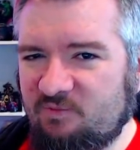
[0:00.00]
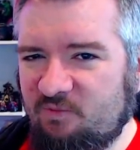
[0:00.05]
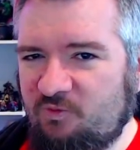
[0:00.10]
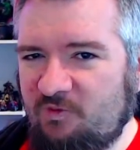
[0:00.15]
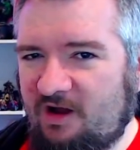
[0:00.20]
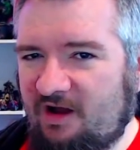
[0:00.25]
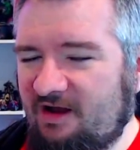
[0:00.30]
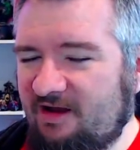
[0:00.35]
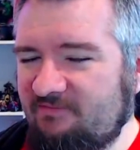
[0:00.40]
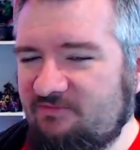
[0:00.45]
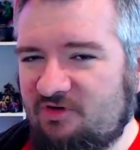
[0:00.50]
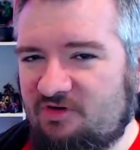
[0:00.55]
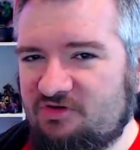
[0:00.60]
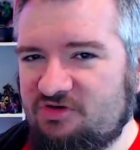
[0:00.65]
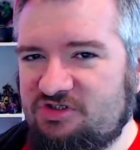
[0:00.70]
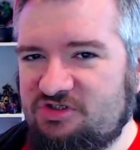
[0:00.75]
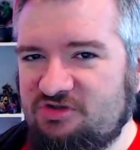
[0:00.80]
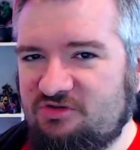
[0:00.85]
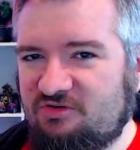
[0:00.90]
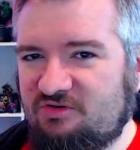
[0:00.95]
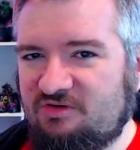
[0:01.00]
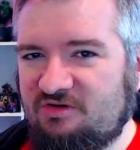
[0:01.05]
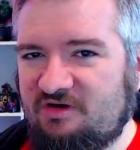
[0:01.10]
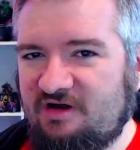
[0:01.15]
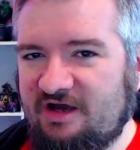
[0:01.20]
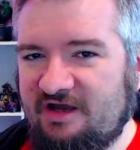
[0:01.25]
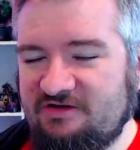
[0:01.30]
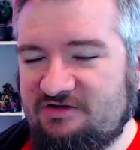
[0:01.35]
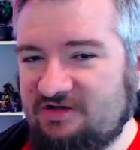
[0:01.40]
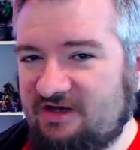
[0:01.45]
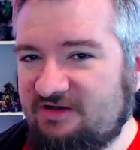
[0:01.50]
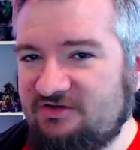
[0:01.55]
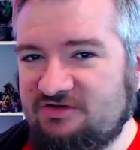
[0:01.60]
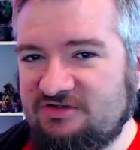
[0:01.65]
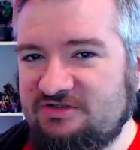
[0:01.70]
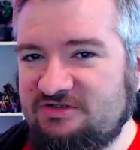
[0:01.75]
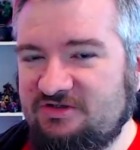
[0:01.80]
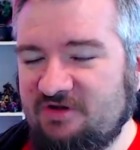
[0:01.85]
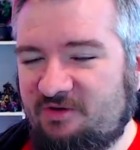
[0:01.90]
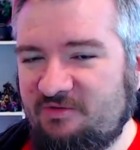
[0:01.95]
I'm not sure. I
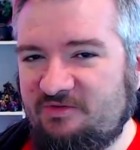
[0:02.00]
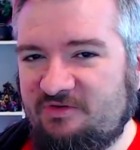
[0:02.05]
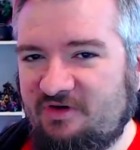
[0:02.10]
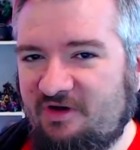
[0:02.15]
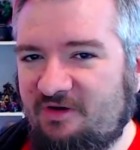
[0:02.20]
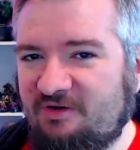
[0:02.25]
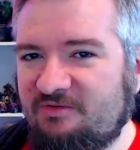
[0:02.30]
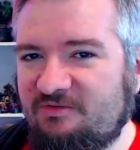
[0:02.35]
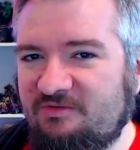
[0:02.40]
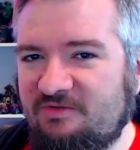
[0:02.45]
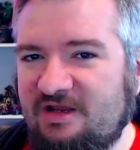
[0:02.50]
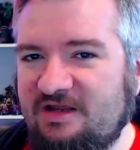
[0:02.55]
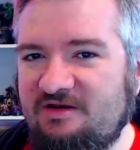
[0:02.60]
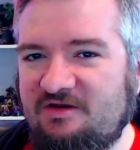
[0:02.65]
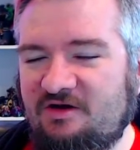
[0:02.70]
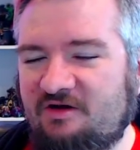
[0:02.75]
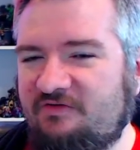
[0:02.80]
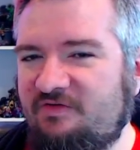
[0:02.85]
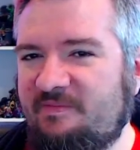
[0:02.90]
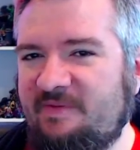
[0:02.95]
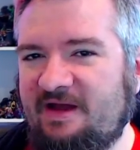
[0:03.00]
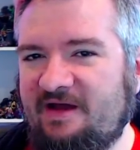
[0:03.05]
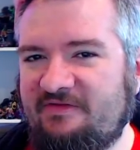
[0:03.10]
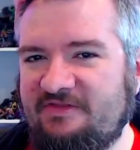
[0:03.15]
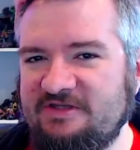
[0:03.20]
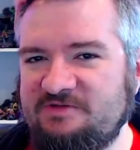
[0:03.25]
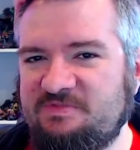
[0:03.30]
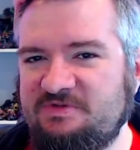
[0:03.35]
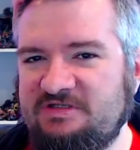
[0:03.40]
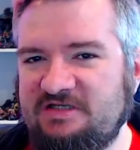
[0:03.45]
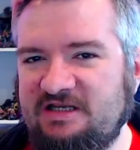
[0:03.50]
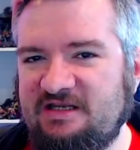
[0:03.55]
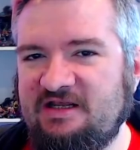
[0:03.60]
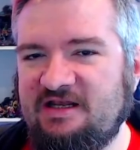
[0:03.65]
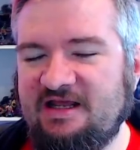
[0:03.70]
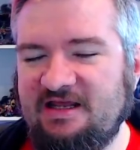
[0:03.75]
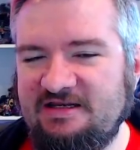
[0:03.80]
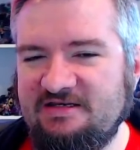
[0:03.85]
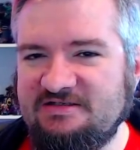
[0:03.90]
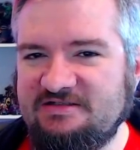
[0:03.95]
just don't know enough about this
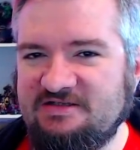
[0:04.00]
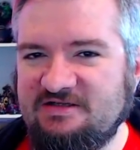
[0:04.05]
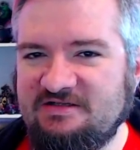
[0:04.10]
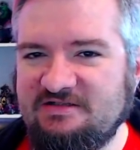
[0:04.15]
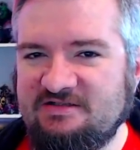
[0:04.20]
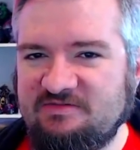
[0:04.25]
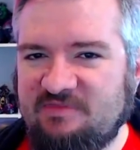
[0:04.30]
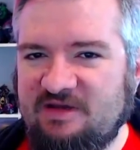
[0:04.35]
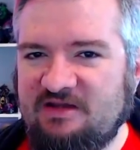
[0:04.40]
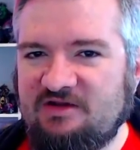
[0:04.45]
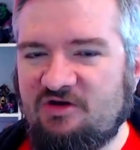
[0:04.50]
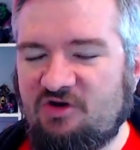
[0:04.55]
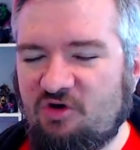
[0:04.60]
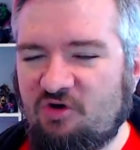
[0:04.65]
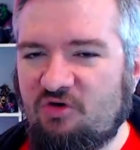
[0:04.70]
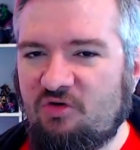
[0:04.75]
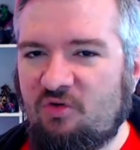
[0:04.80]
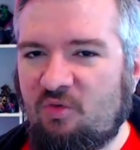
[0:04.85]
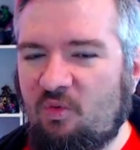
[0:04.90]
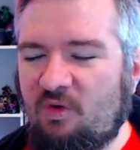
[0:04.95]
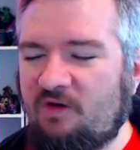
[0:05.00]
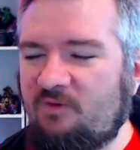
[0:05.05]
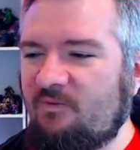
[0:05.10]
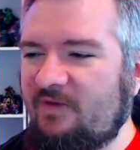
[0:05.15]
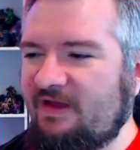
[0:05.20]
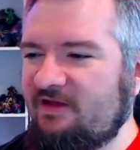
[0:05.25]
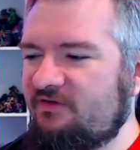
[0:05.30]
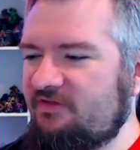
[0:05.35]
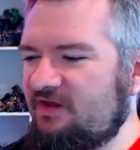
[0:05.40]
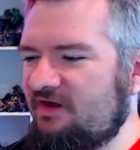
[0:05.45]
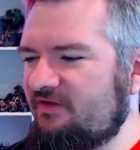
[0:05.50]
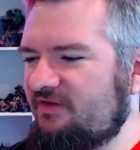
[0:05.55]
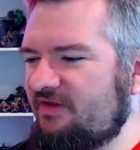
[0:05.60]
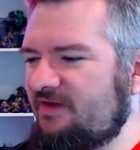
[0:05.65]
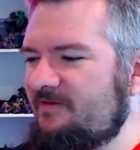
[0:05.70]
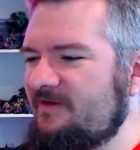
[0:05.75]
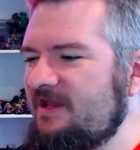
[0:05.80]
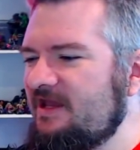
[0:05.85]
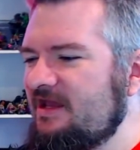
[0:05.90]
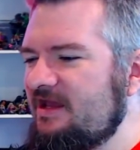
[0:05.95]
particular instance to make a call one way or the
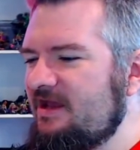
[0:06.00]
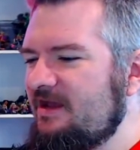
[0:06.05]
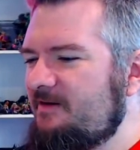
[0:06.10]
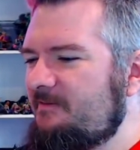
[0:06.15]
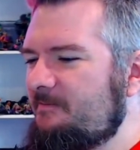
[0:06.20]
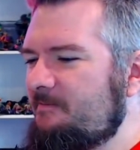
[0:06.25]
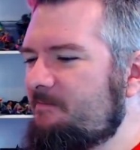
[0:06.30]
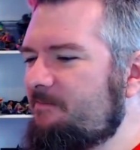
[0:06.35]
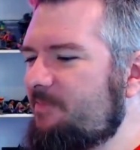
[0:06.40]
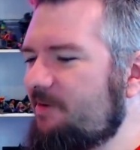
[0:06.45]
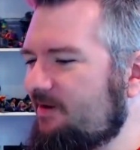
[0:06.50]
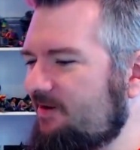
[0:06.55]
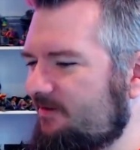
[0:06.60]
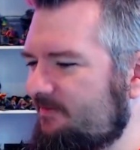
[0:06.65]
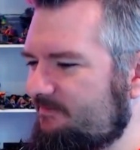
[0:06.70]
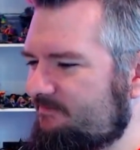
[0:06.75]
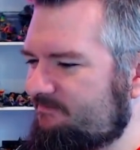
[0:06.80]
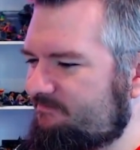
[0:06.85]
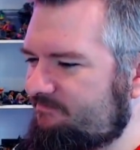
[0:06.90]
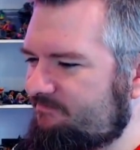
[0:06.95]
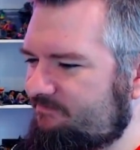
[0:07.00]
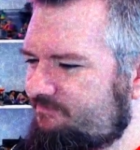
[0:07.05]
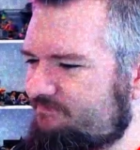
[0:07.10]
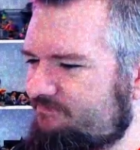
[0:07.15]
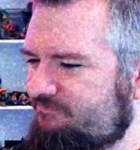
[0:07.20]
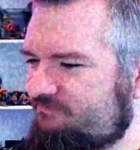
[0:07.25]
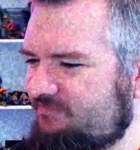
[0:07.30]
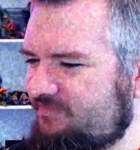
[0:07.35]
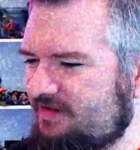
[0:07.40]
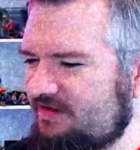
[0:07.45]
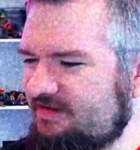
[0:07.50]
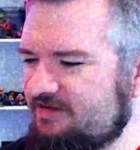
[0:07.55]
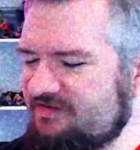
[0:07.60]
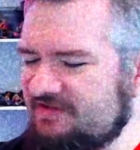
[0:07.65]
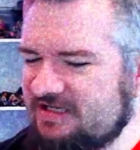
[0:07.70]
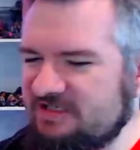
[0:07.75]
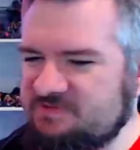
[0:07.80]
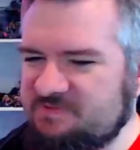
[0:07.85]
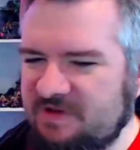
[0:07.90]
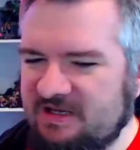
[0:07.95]
other. But
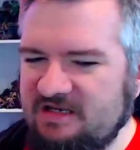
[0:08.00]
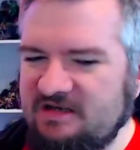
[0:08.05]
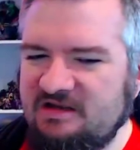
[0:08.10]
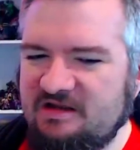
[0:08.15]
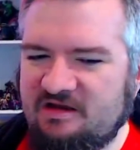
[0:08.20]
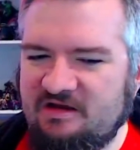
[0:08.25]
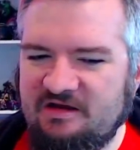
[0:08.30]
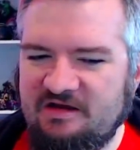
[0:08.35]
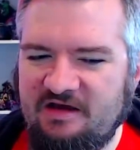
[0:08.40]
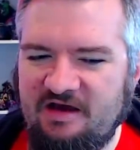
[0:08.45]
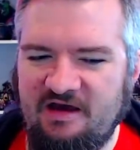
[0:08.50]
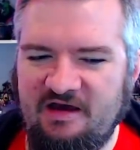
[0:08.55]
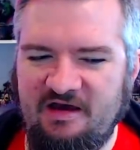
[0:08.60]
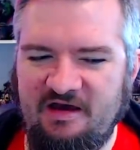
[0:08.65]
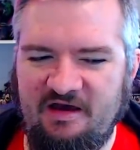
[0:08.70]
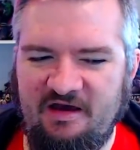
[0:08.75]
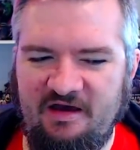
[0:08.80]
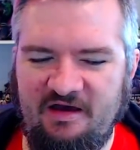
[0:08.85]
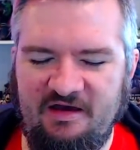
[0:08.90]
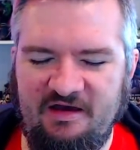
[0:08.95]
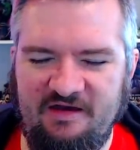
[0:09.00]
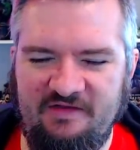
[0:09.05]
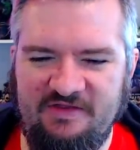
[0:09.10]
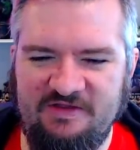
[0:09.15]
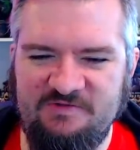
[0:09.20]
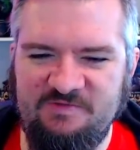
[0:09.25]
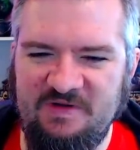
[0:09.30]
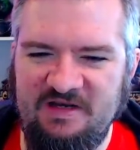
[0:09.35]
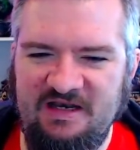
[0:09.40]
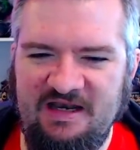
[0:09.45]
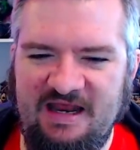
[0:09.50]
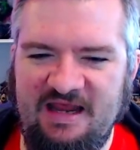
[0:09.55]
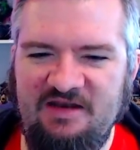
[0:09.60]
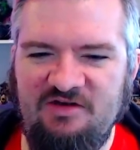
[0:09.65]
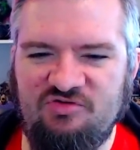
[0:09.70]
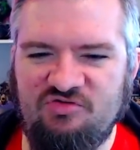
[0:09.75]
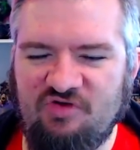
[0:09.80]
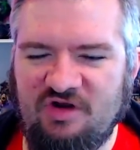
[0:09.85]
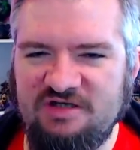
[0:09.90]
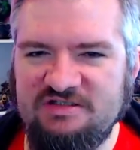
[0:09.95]
there's been an
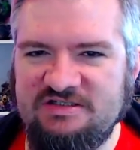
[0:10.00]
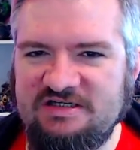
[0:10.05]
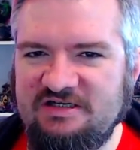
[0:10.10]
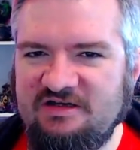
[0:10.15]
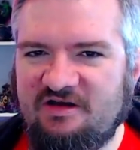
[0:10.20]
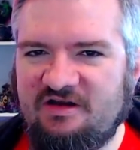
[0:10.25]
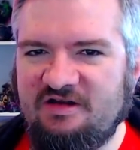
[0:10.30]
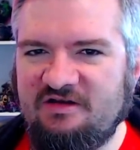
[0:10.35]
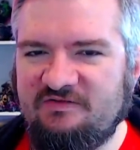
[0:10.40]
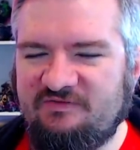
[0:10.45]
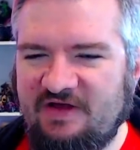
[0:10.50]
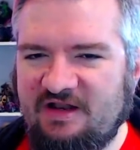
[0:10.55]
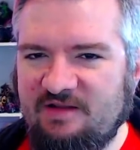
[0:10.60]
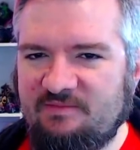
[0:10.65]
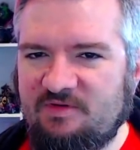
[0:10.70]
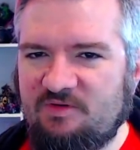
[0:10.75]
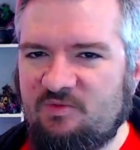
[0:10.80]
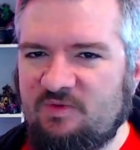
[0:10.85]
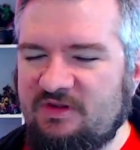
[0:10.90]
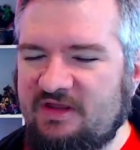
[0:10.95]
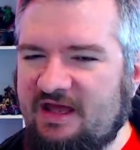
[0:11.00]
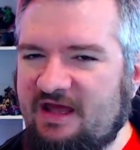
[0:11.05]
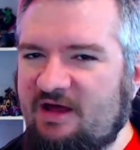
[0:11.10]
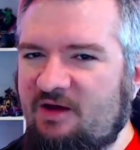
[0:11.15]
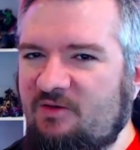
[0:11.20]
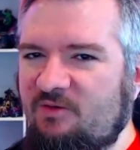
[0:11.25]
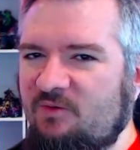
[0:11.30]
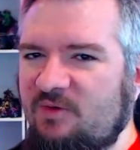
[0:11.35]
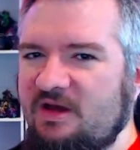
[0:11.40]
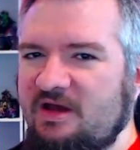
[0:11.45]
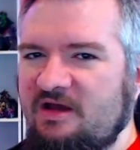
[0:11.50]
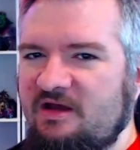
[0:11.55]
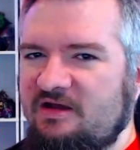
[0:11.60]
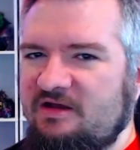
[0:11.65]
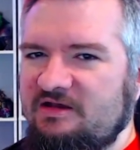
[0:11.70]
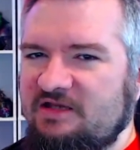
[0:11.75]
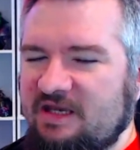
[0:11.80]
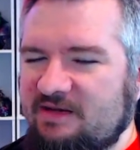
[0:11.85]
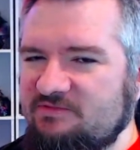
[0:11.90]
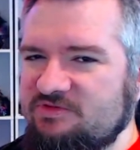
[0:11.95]
interesting kind of development with how
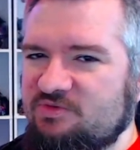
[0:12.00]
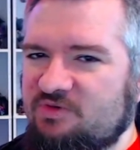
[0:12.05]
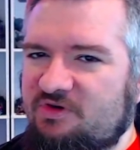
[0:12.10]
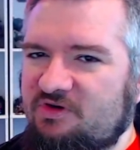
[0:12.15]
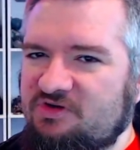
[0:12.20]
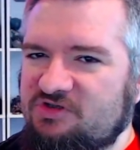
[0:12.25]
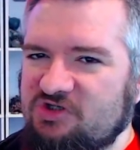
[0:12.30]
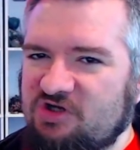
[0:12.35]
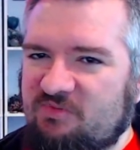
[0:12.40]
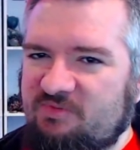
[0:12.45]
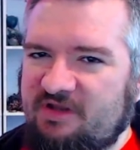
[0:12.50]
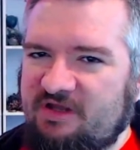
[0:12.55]
Games Workshop